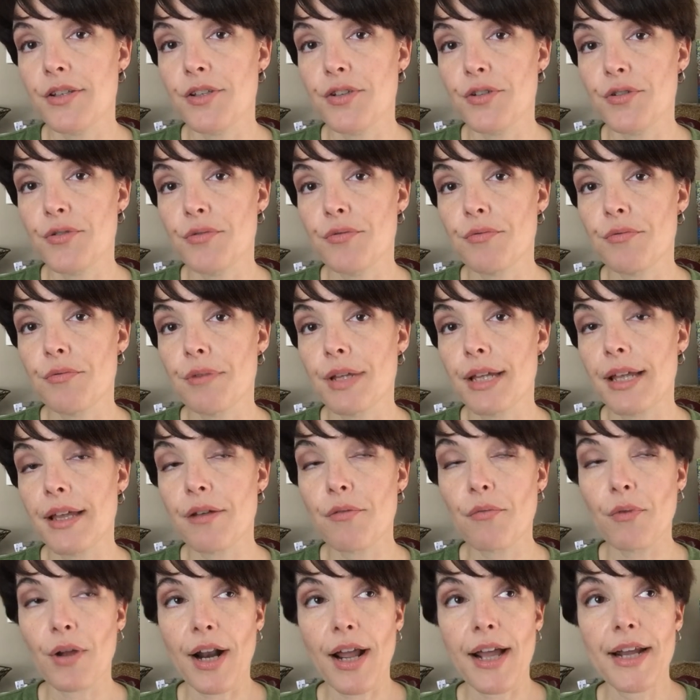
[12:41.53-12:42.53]
to
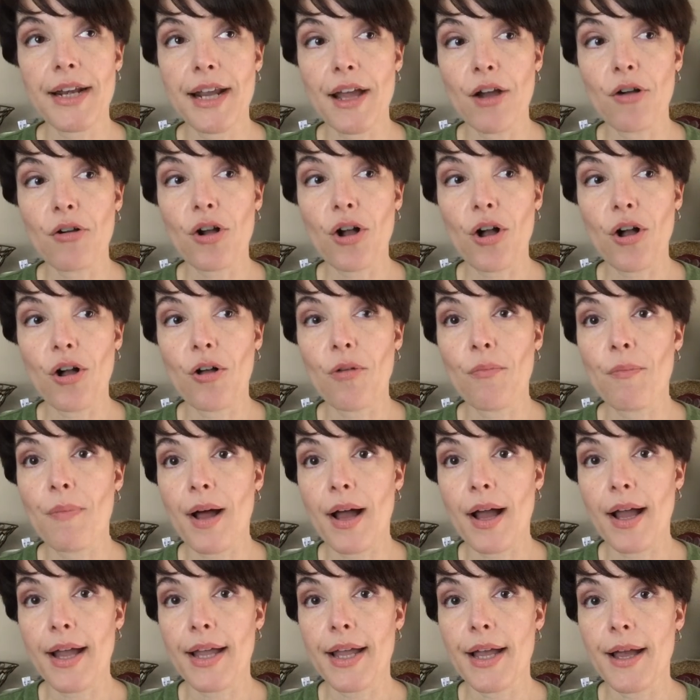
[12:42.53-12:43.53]
get what I now call
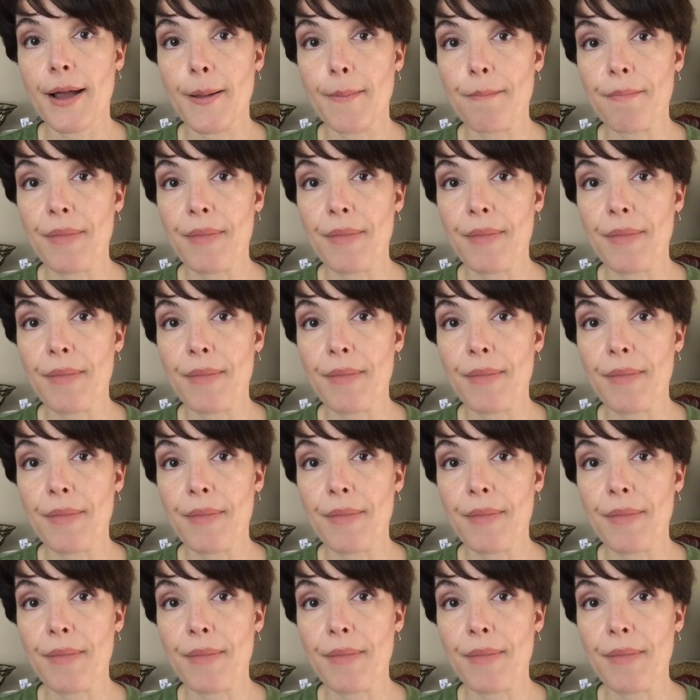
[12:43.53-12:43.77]
my